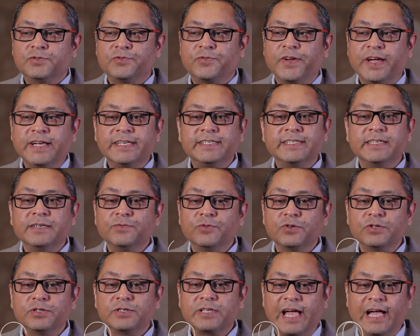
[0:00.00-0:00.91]
Faircent
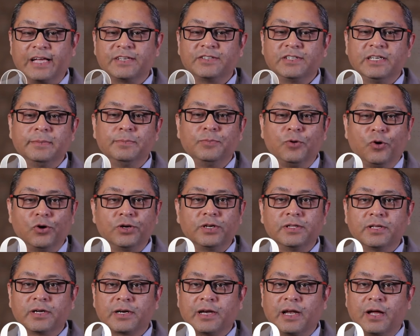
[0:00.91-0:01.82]
was actually born
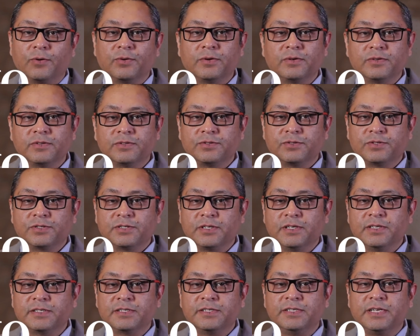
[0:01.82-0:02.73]
in the cloud. So
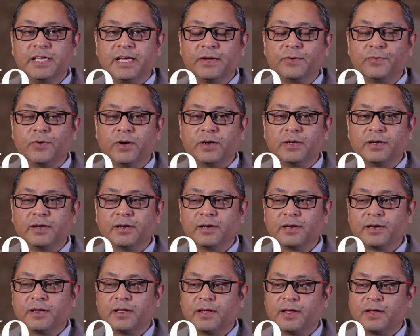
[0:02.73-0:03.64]
since day
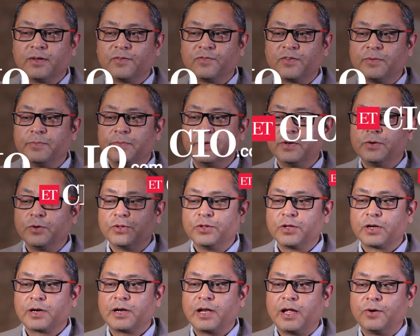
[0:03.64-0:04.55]
one, we've been on
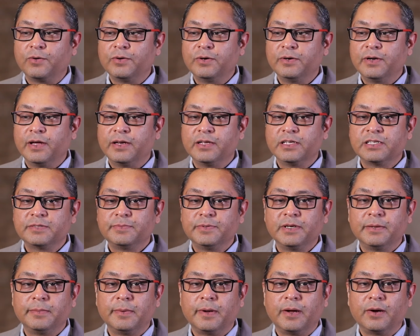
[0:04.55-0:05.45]
the cloud, and it's
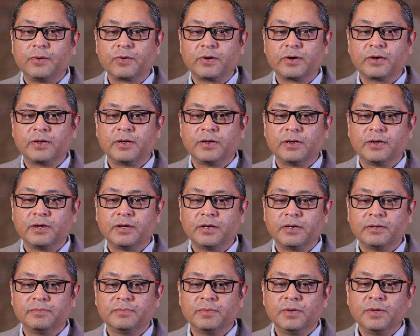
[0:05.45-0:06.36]
been about
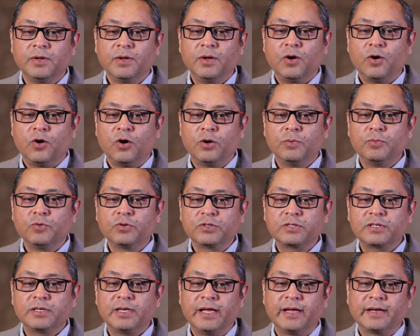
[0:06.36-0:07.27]

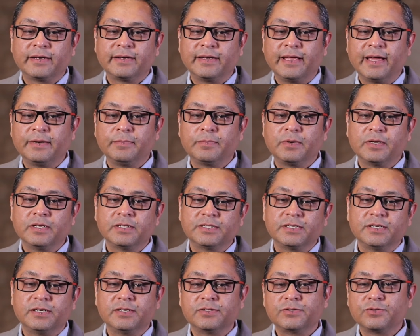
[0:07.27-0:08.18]
almost like
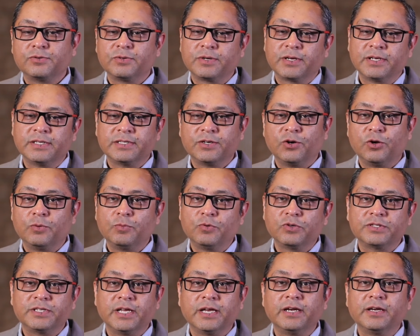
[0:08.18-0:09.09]
9+ years. So you can say
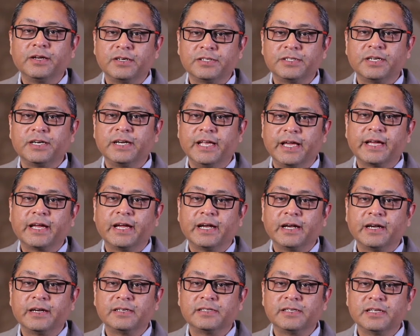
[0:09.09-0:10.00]
almost 10 years, a
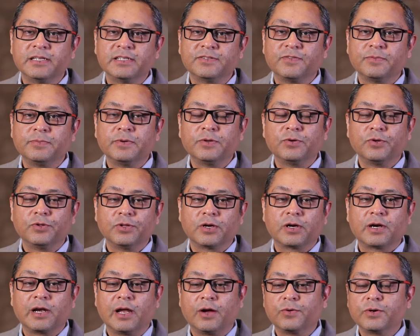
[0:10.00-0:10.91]
decade since we've been on
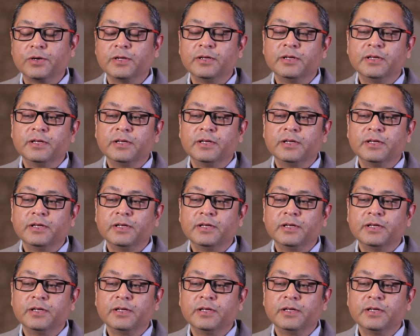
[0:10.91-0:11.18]
the cloud.